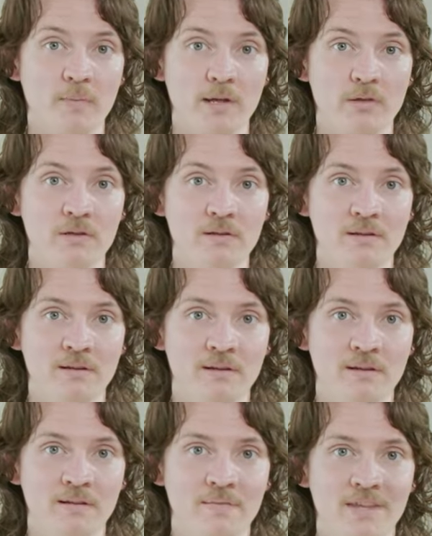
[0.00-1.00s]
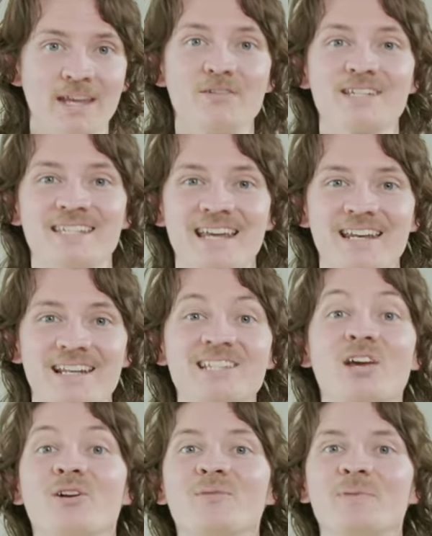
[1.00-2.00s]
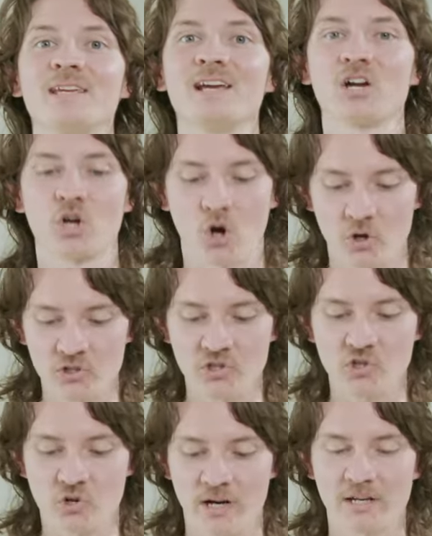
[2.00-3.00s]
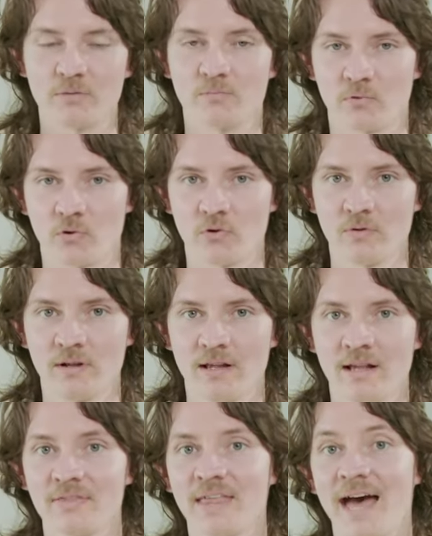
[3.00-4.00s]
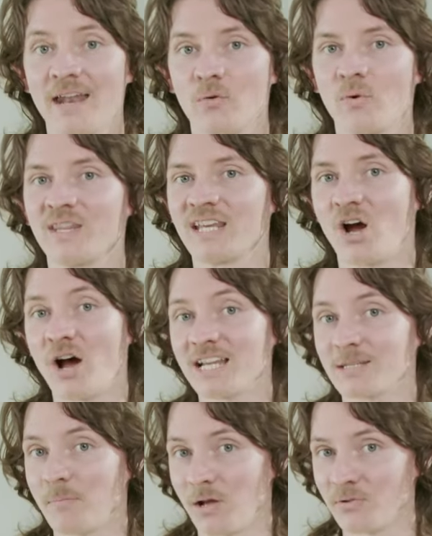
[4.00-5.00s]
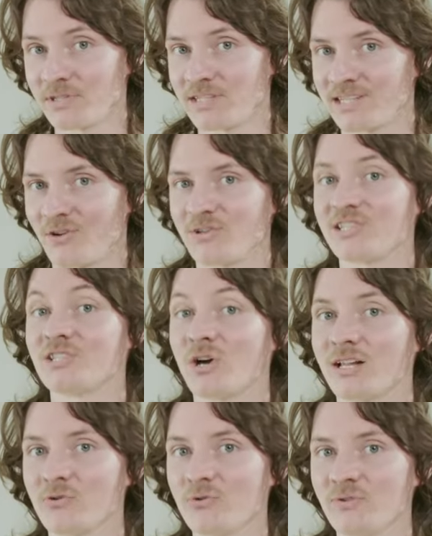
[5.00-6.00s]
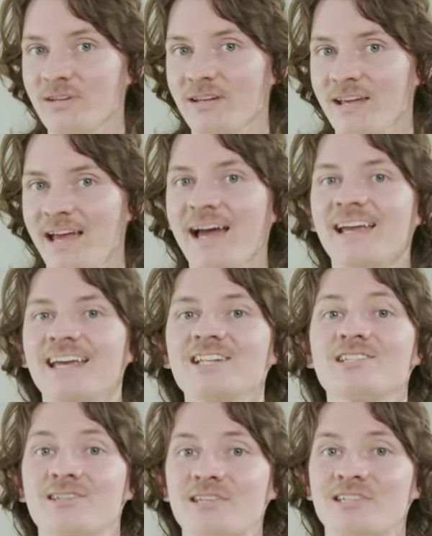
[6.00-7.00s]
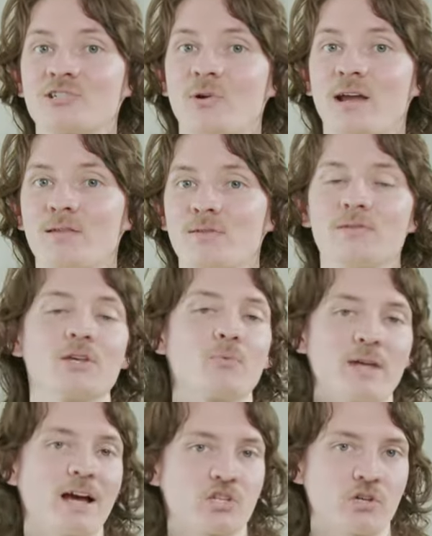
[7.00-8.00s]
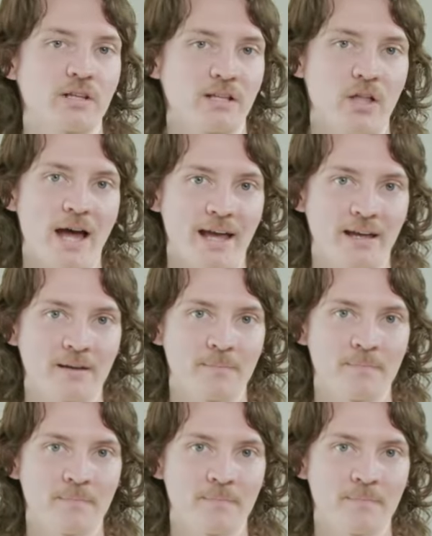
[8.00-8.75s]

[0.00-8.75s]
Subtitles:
method. Instead, it's going to be a concentrated brew that, when the ice melts, is going to dilute and get to the strength that we actually like.